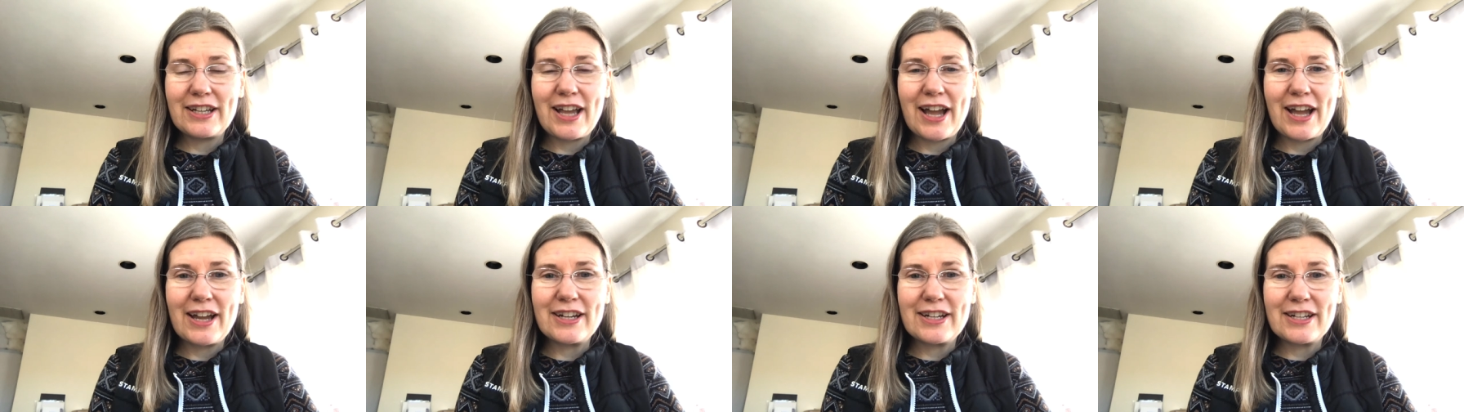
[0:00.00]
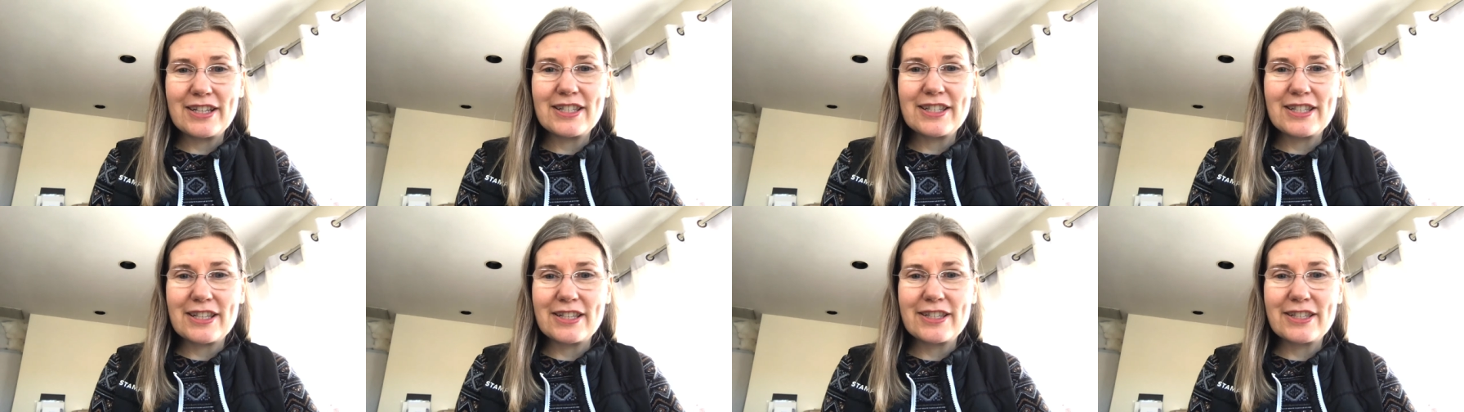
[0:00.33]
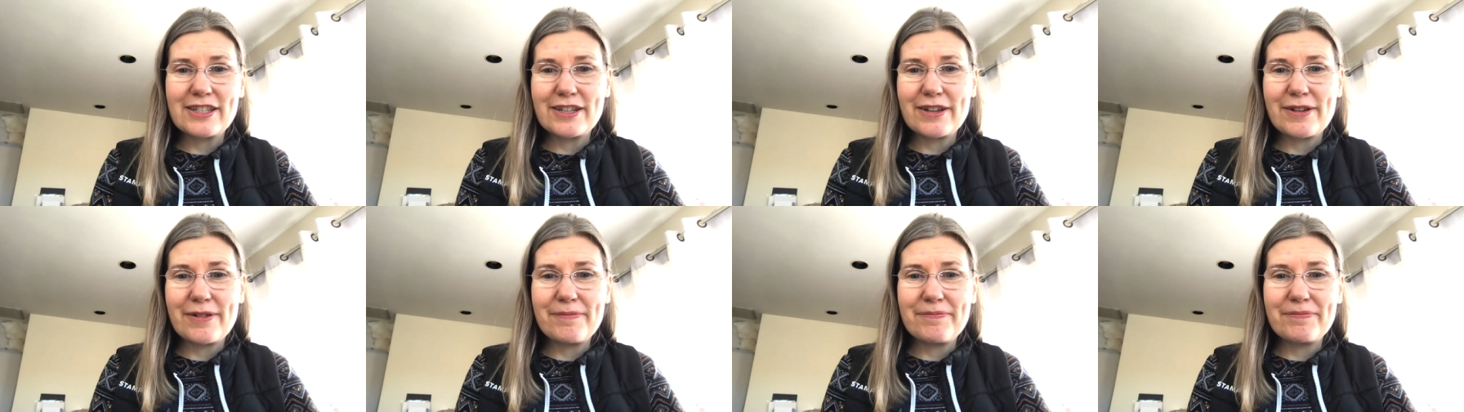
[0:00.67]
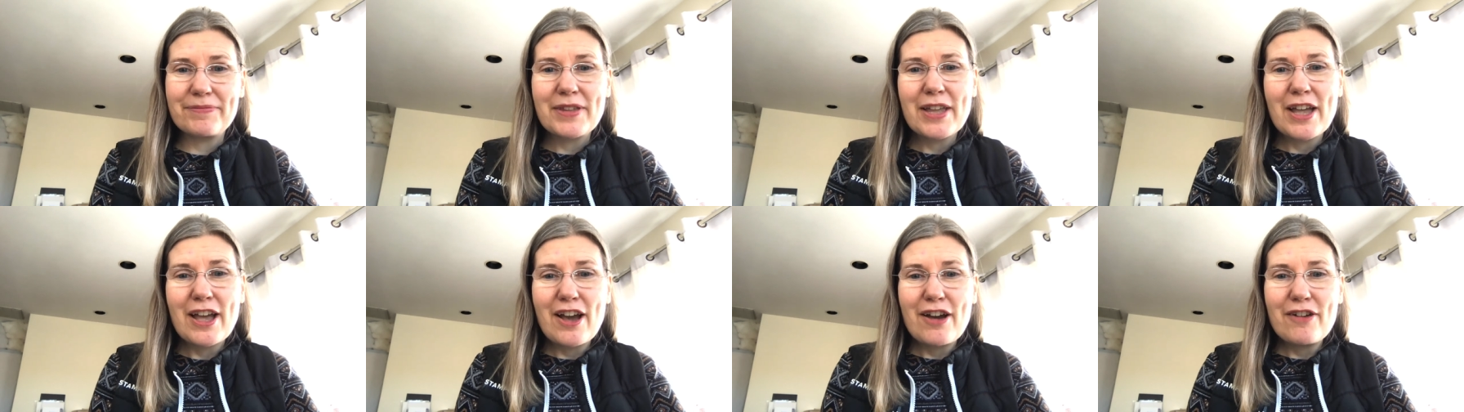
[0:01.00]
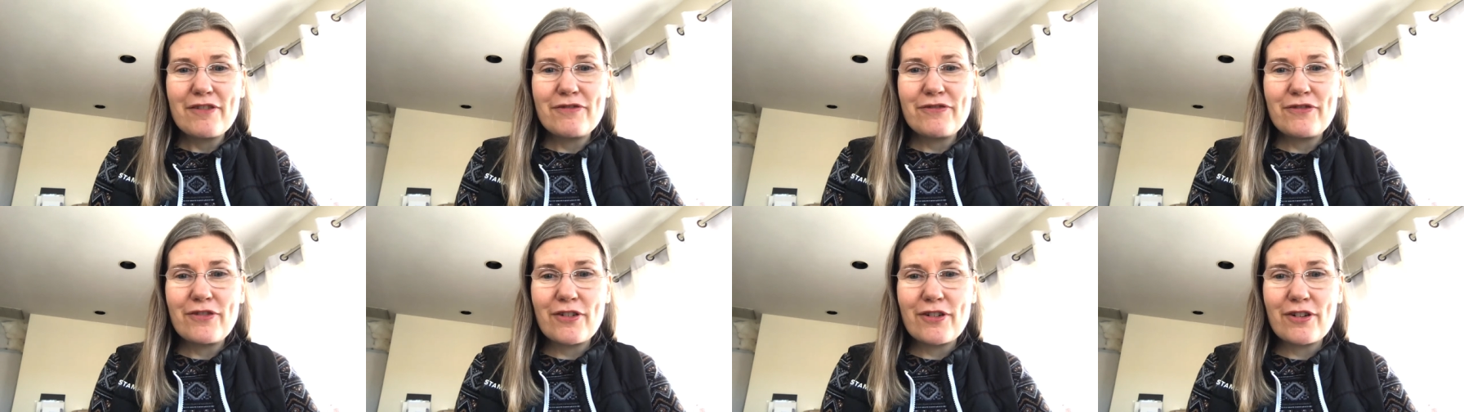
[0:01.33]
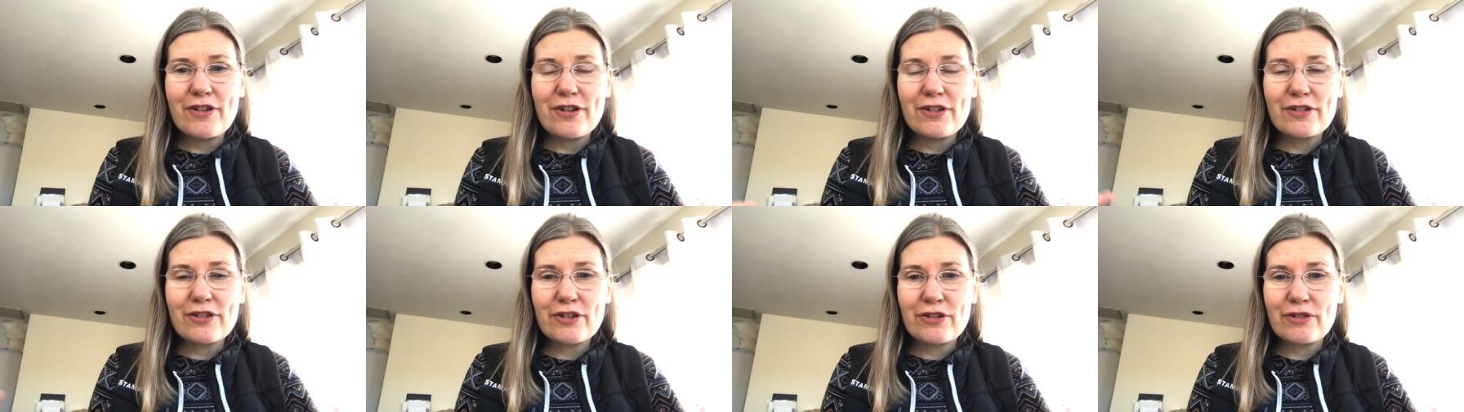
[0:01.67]
kind of system
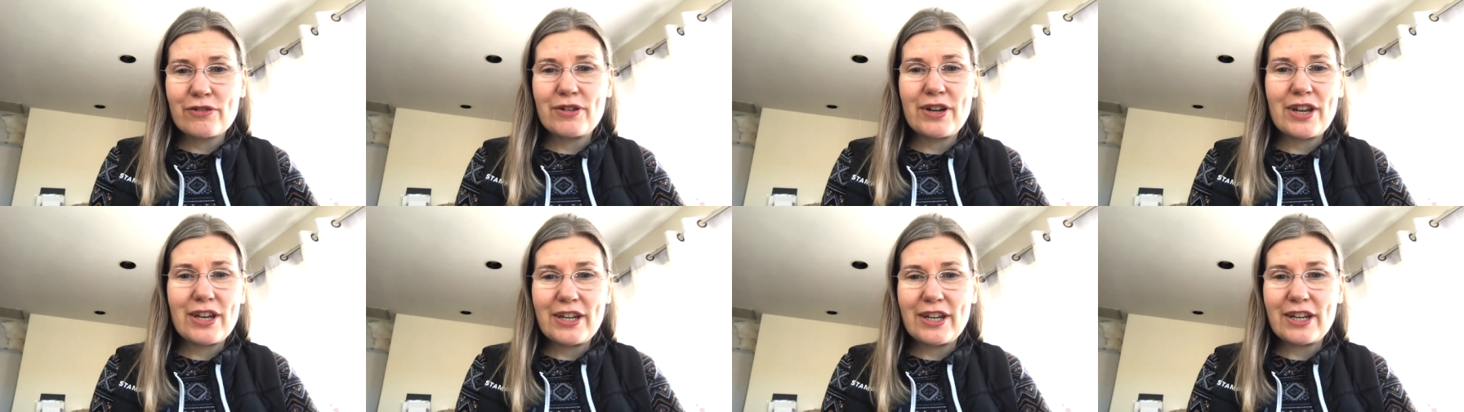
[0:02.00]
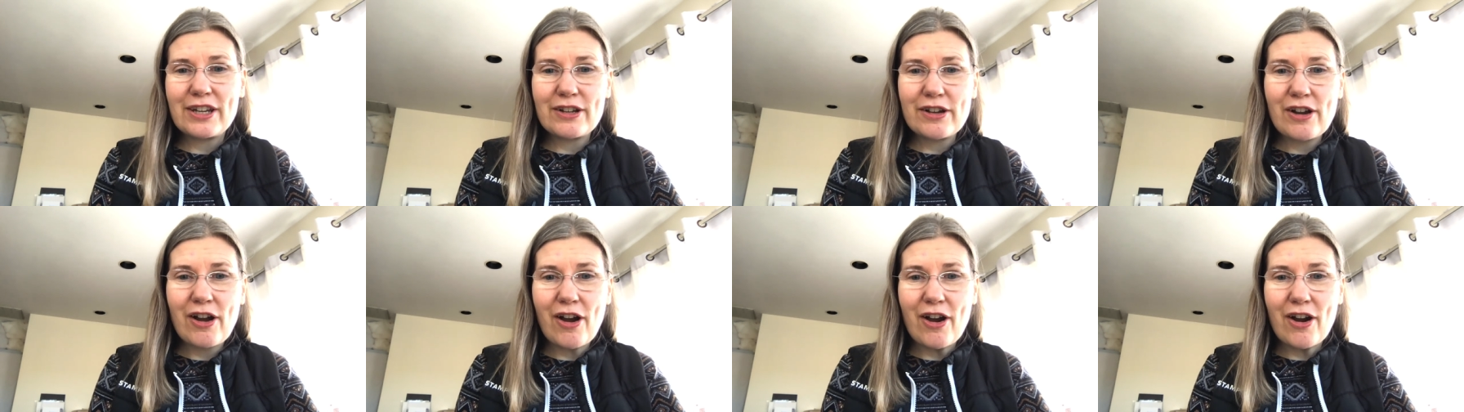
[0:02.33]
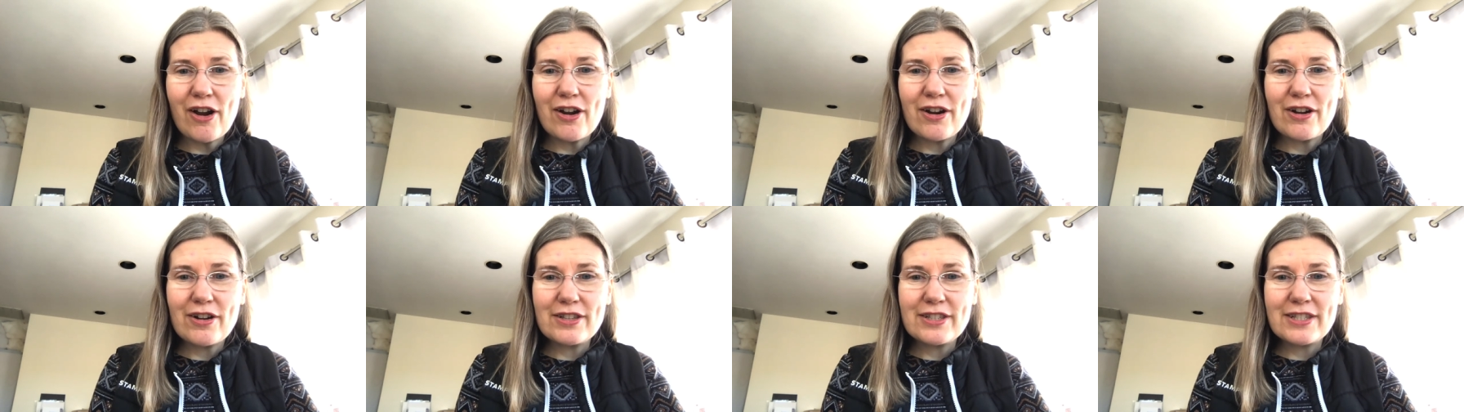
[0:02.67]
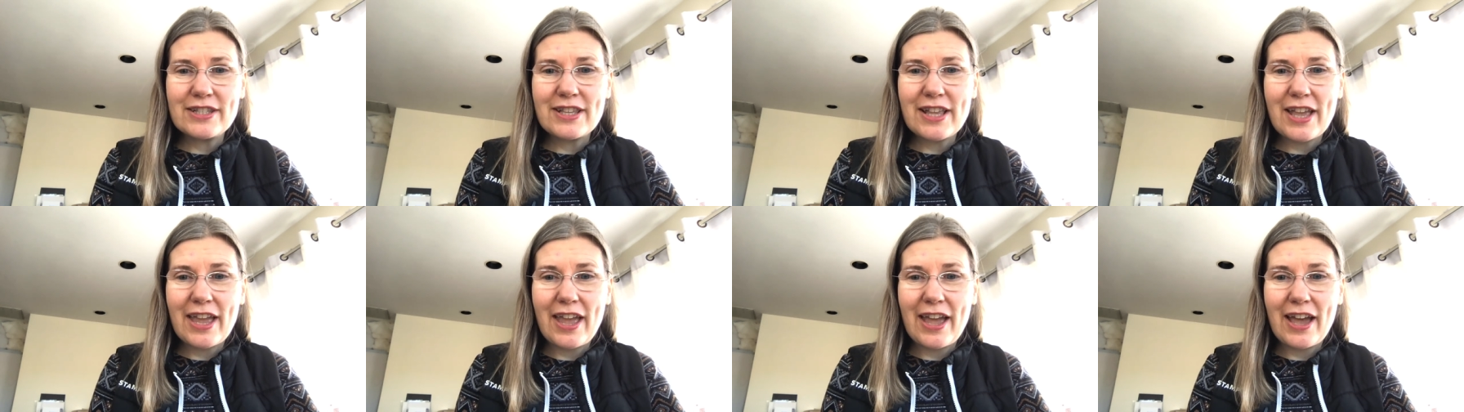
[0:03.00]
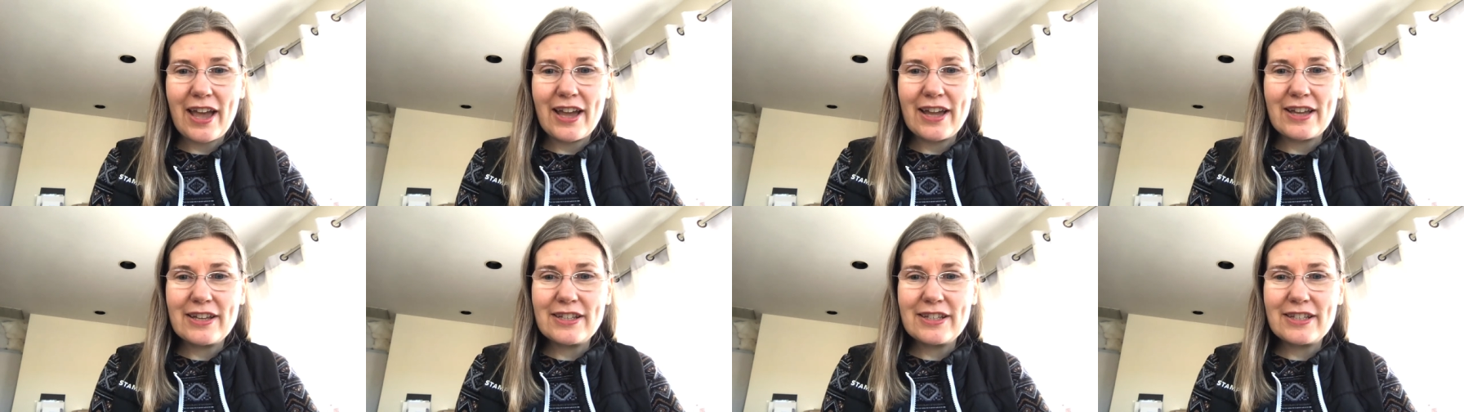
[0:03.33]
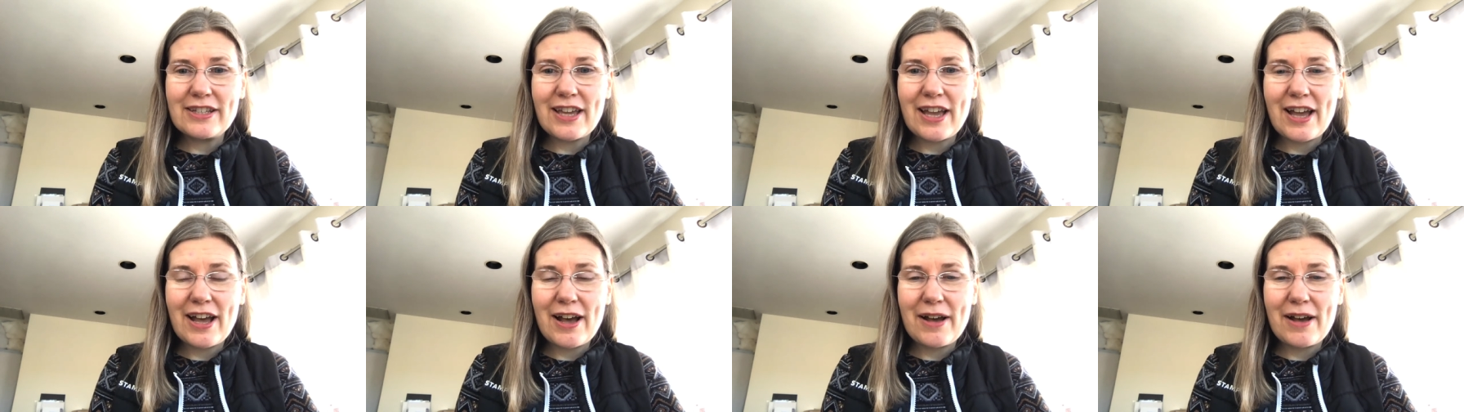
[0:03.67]
for creating cards and